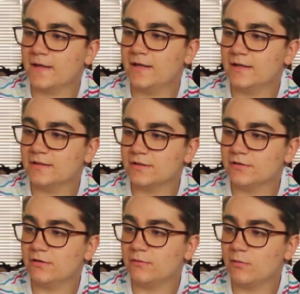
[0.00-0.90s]
And I don't
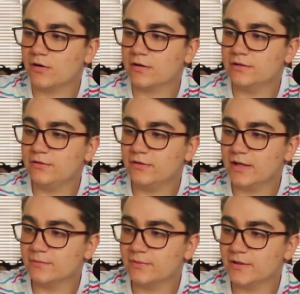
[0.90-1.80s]
know how water can do
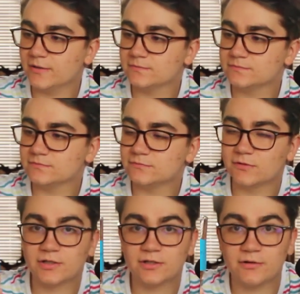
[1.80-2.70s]
that, but
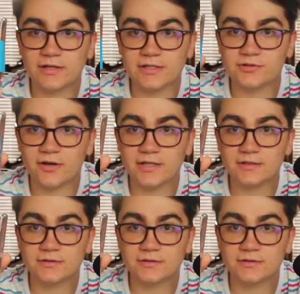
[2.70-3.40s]
we're gonna go ahead and try it.